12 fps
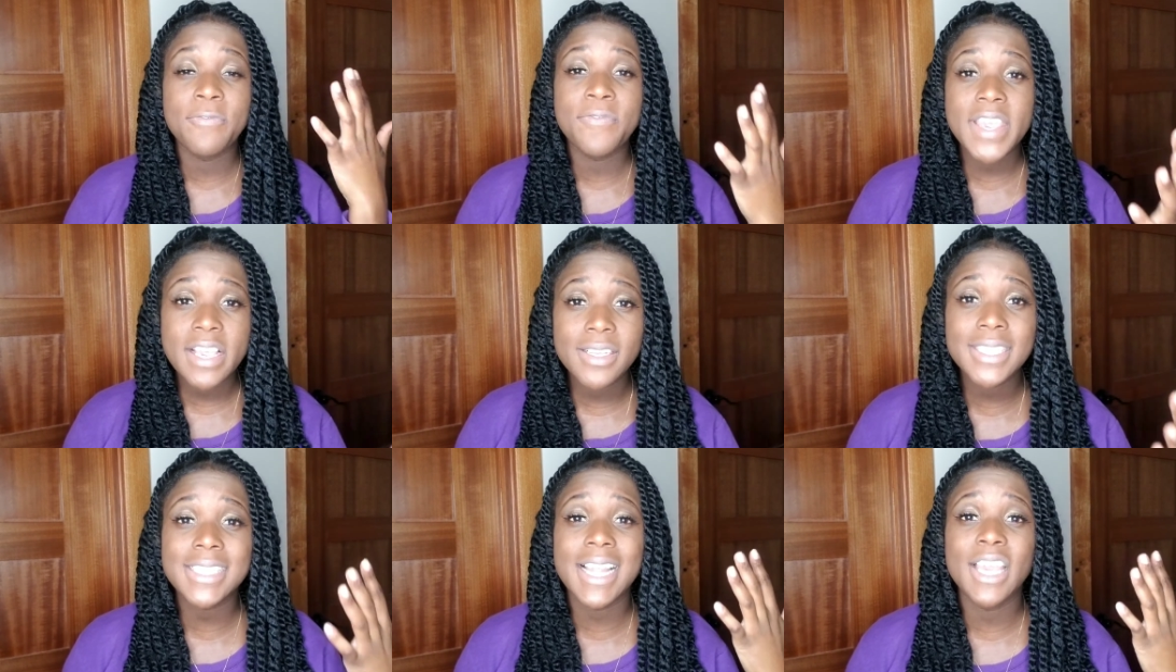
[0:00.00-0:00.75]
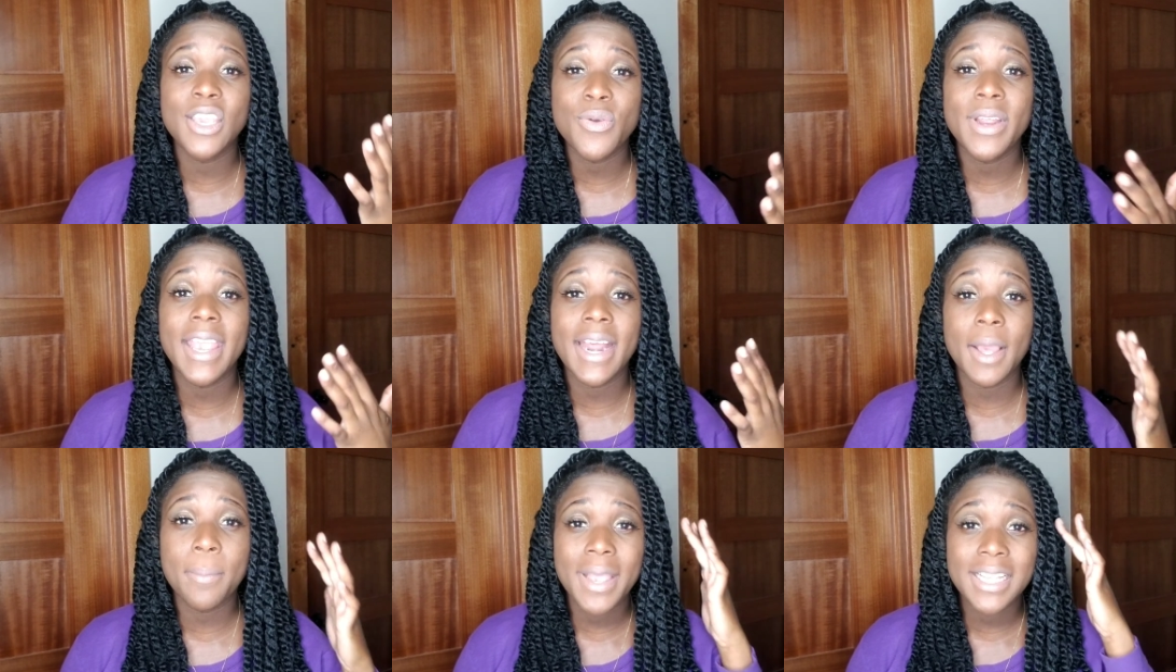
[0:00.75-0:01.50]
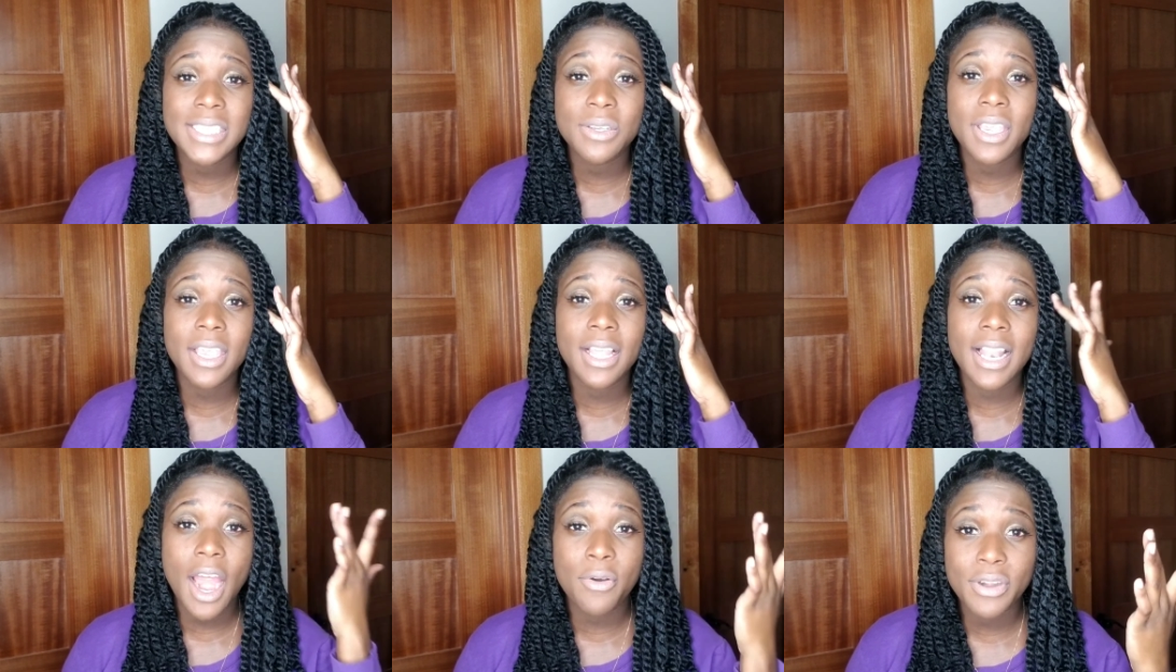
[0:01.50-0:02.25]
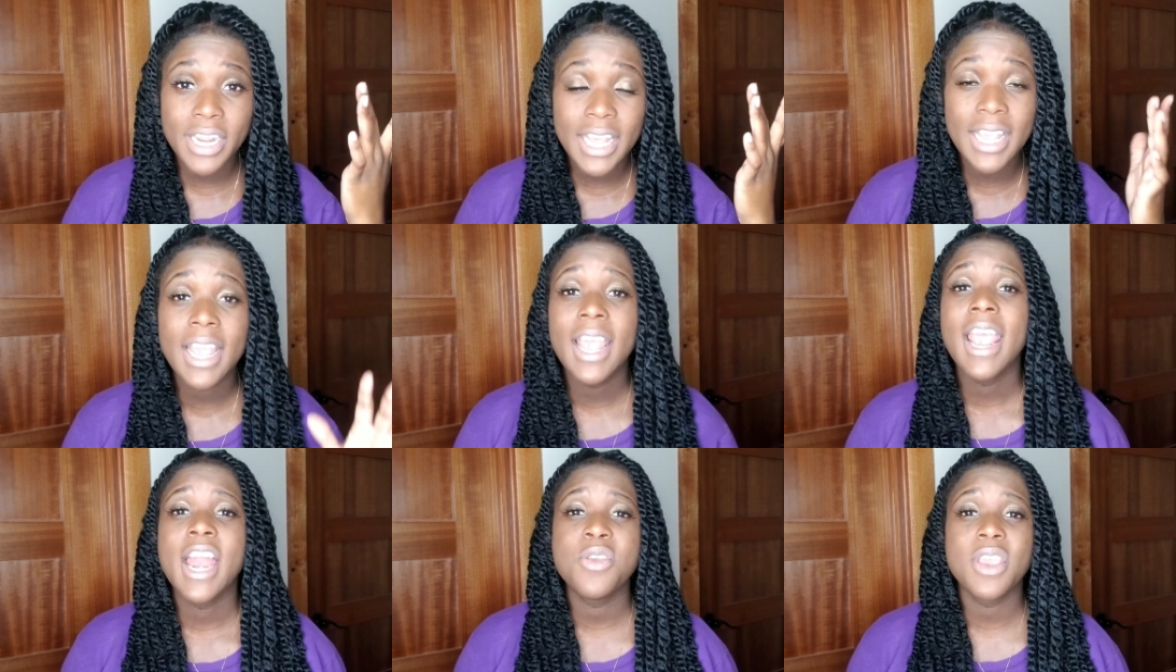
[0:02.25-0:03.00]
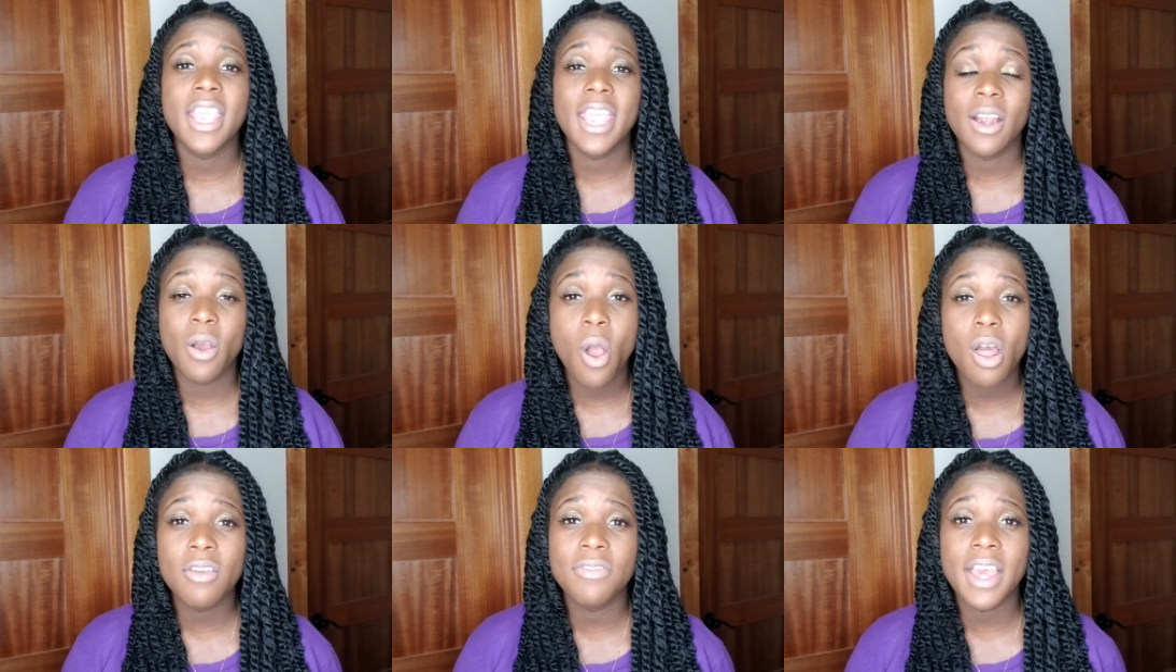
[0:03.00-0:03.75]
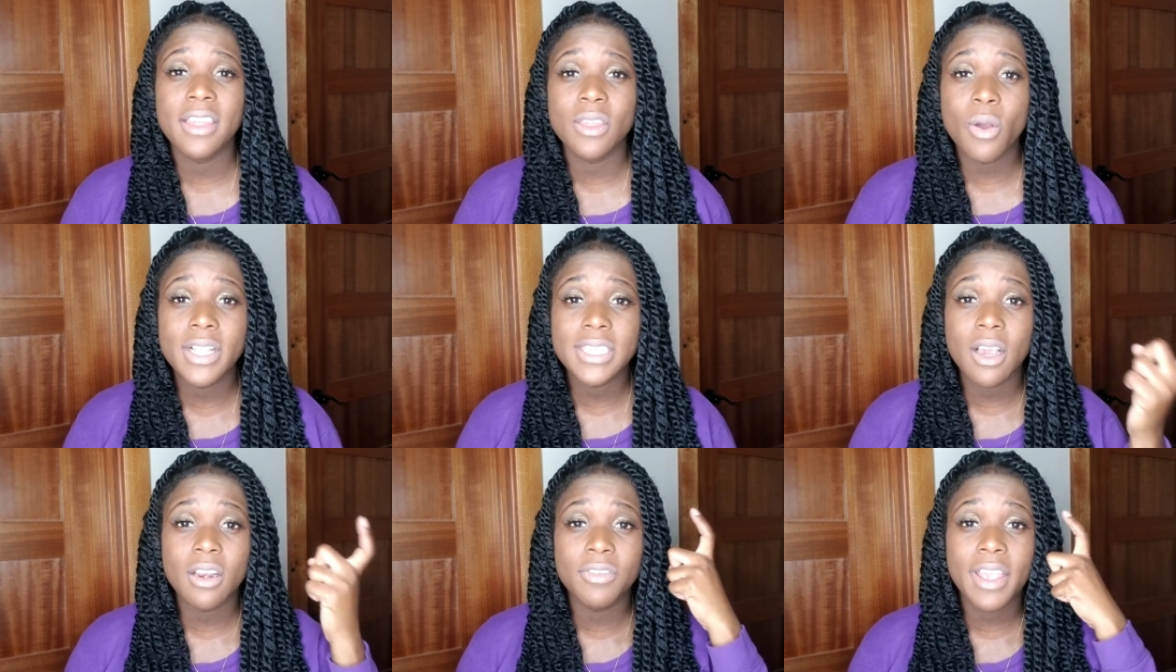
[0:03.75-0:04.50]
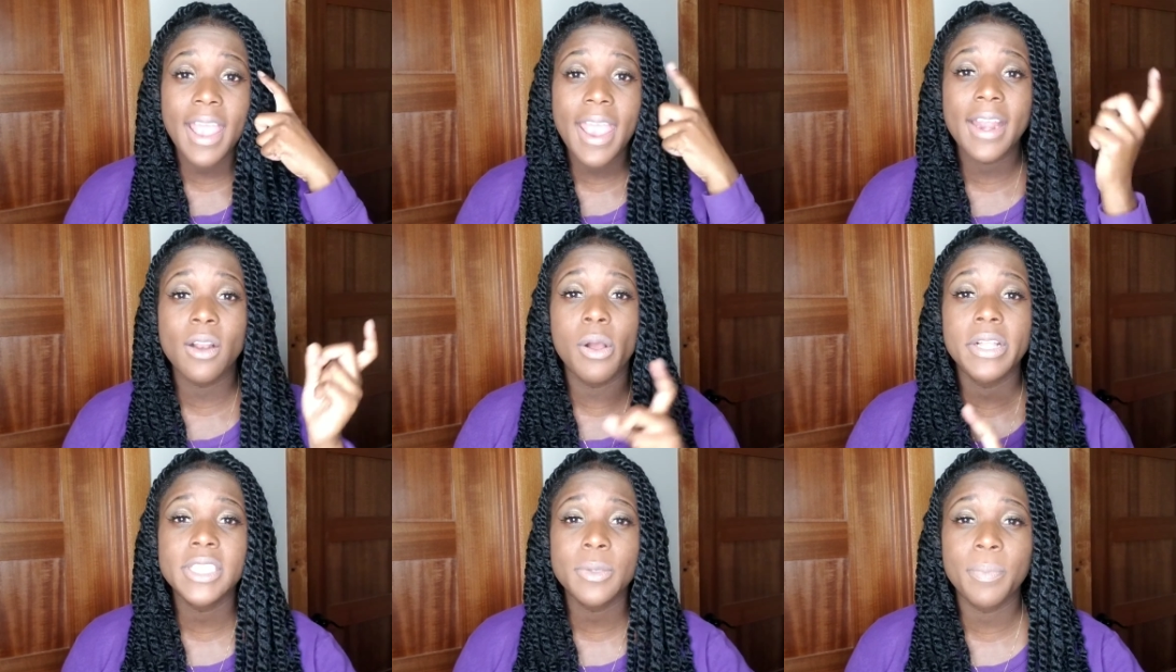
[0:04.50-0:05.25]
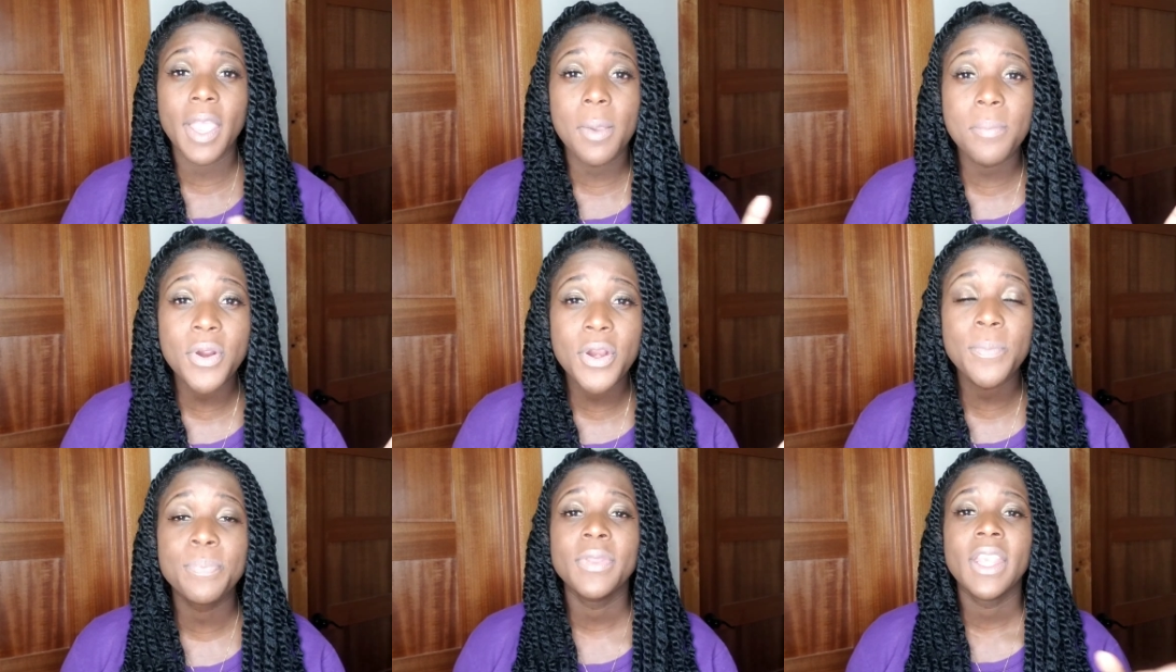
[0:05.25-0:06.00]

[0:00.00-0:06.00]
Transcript: Feels like you're getting mental clarity and you can get all of that thoughts out of your head onto paper.